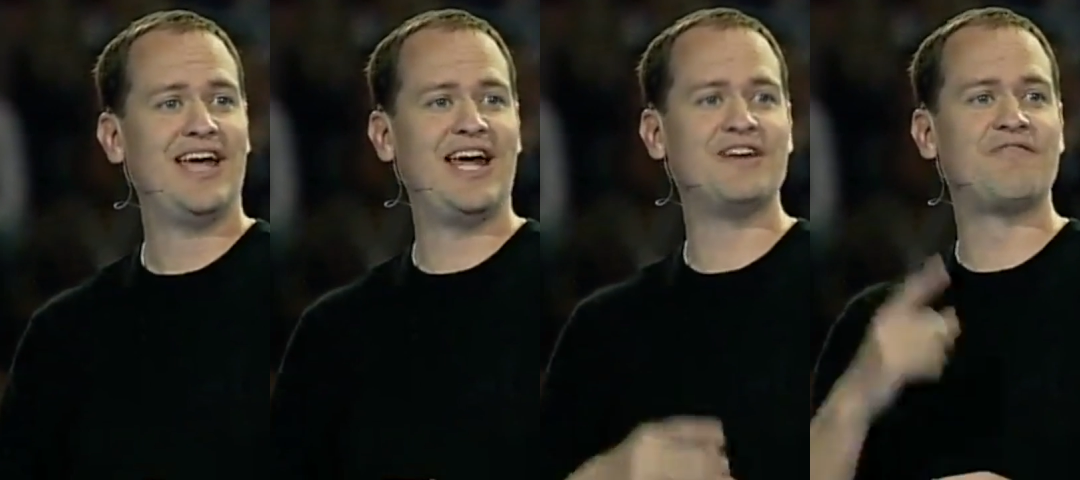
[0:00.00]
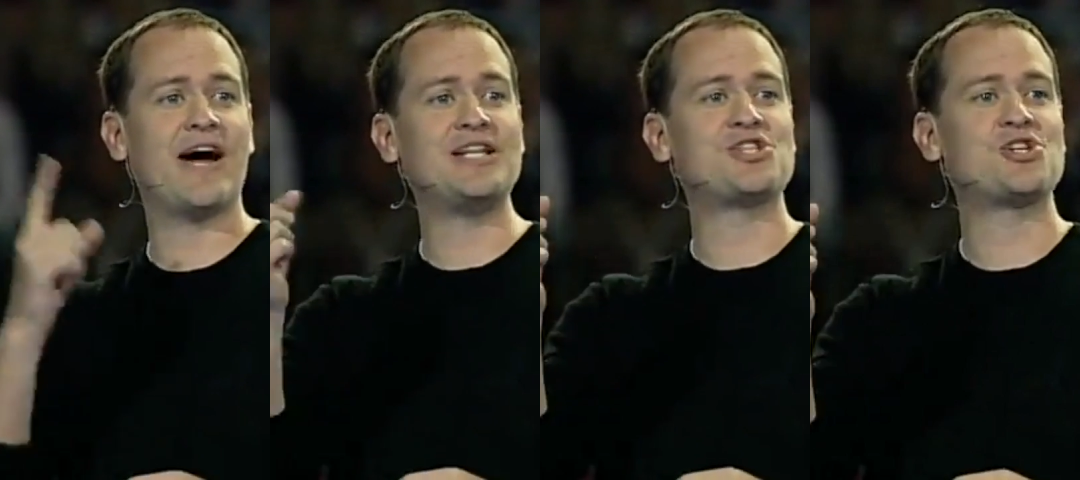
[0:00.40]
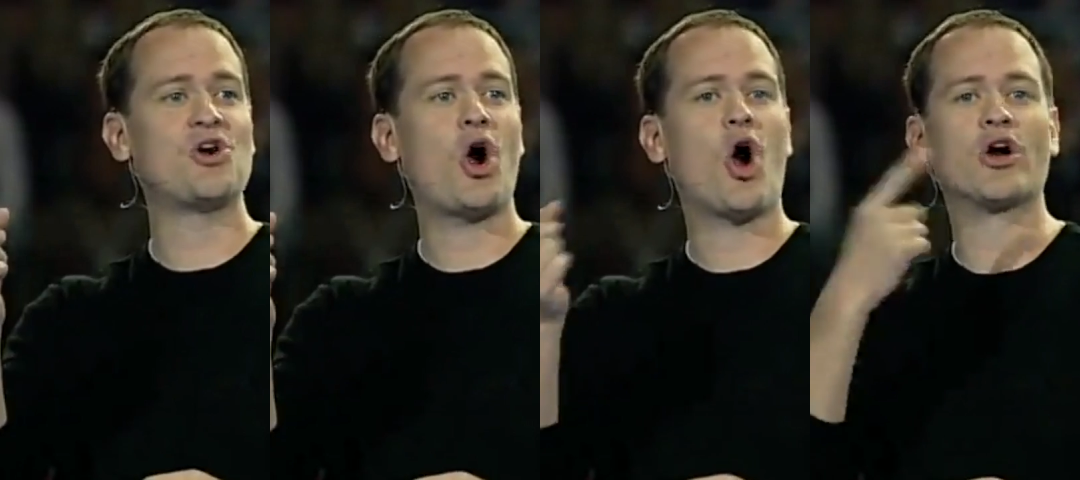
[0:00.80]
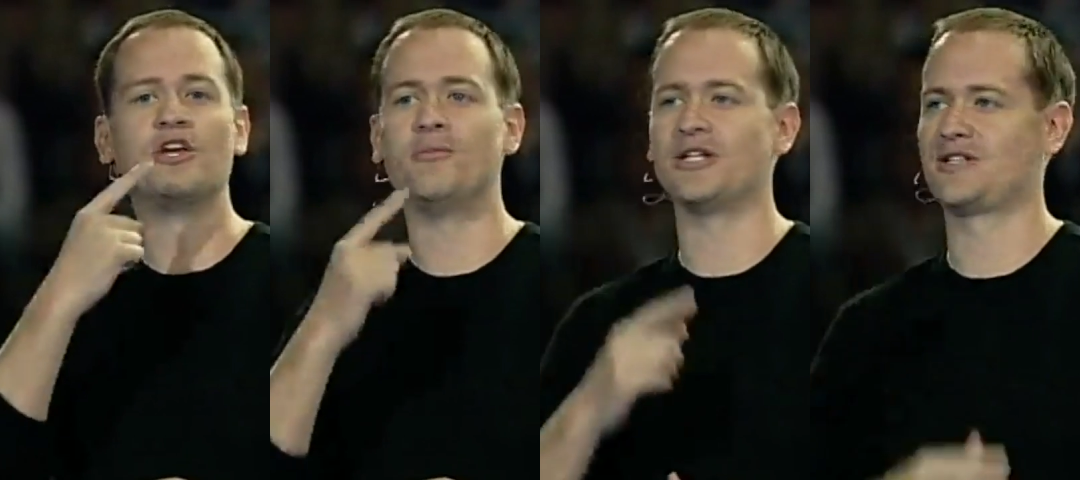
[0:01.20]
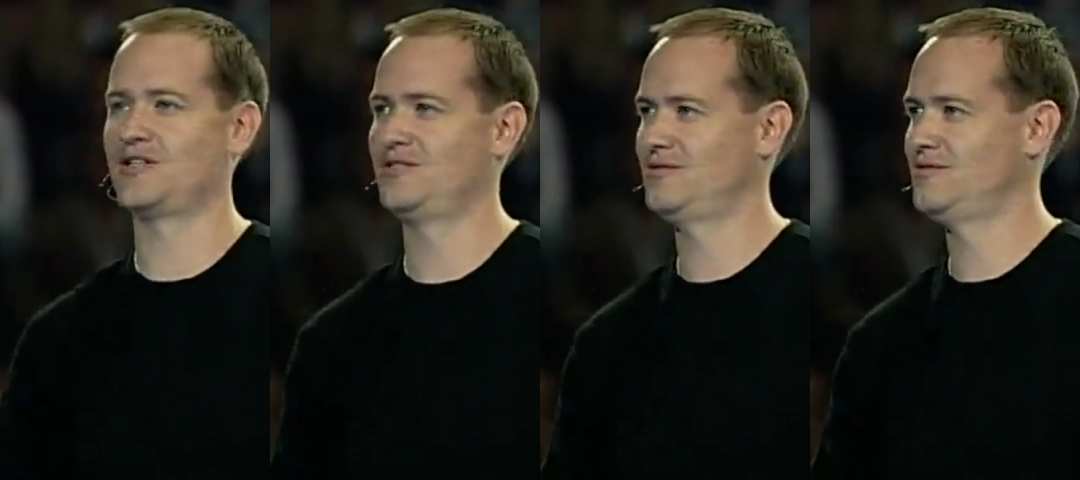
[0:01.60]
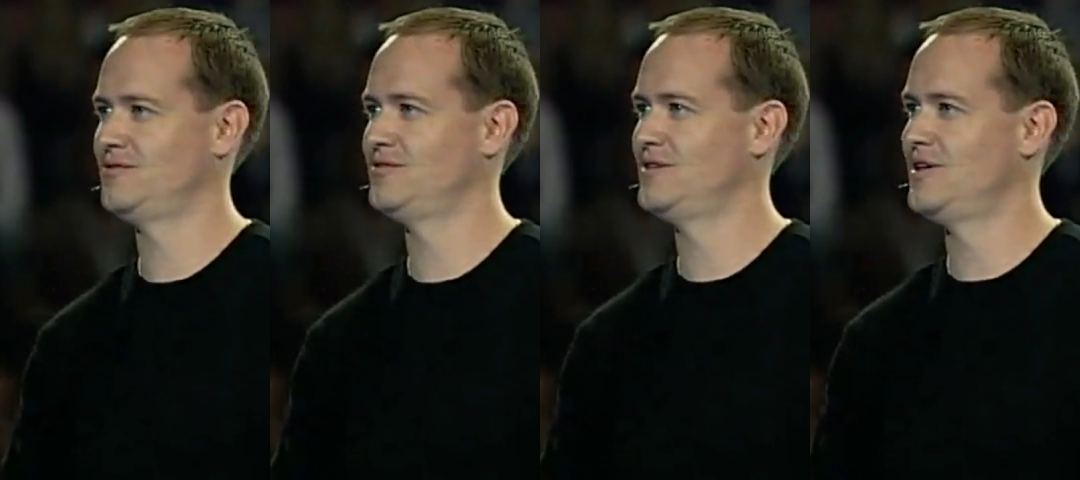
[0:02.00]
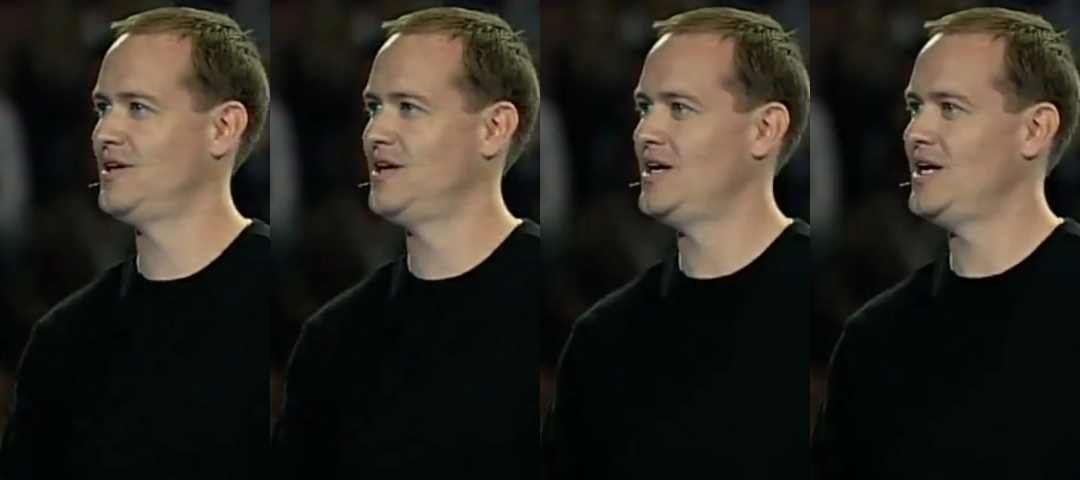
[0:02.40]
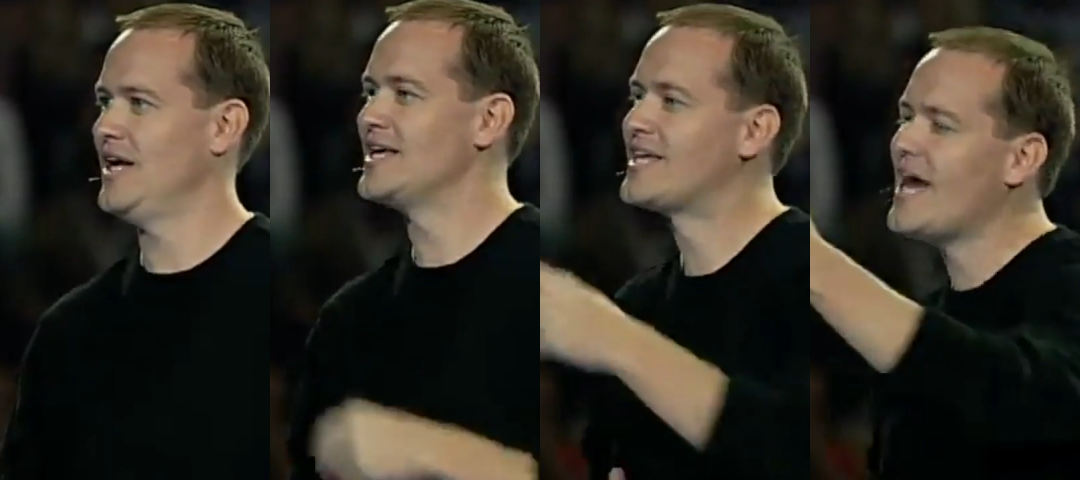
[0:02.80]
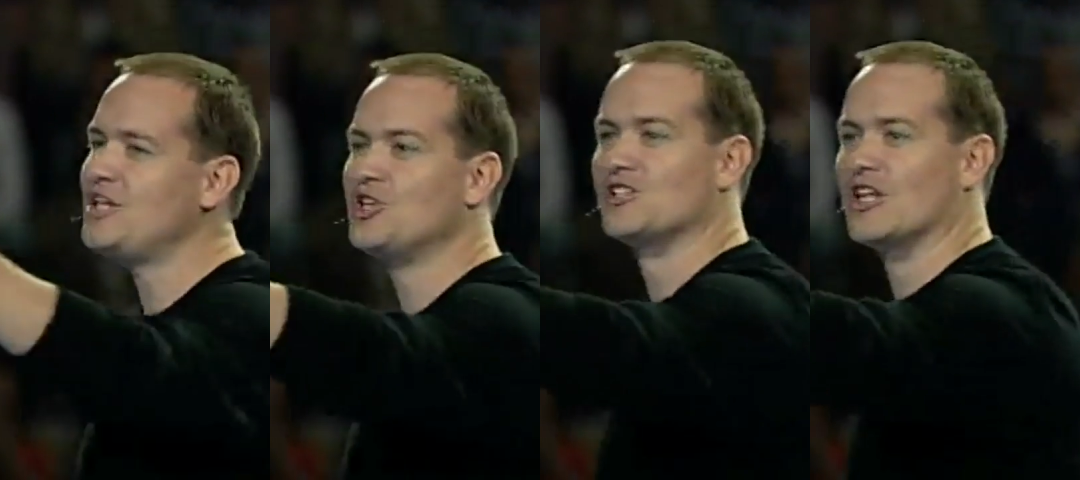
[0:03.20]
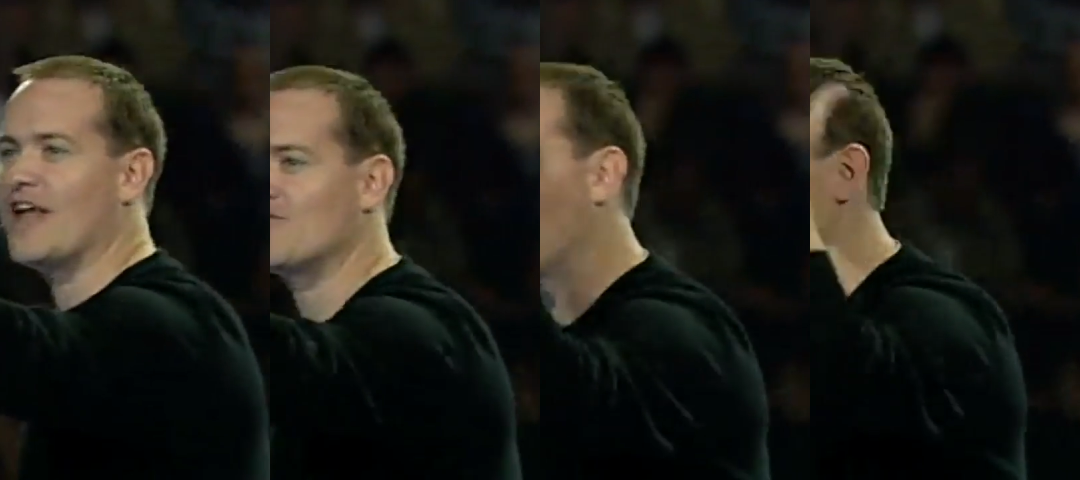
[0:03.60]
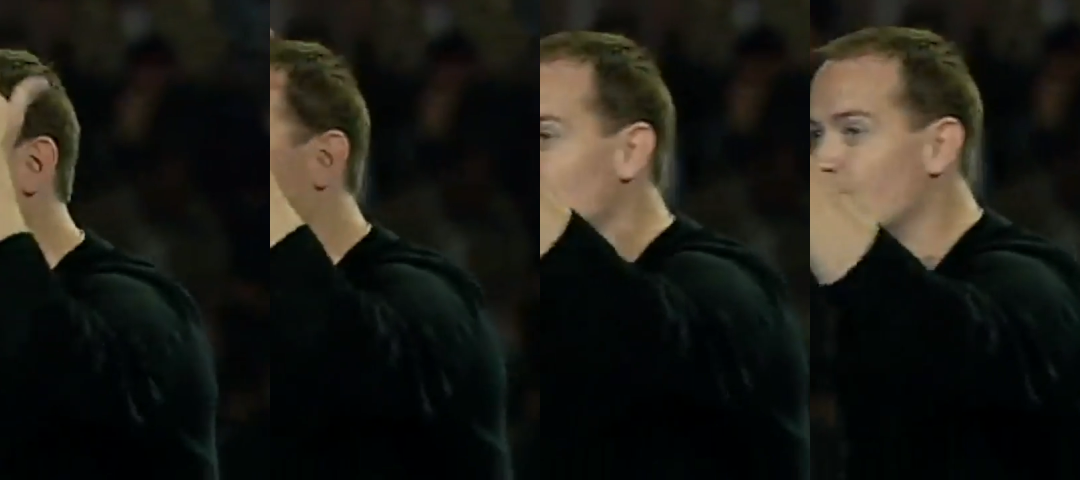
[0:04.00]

it invites argument. It engages the left hemisphere of the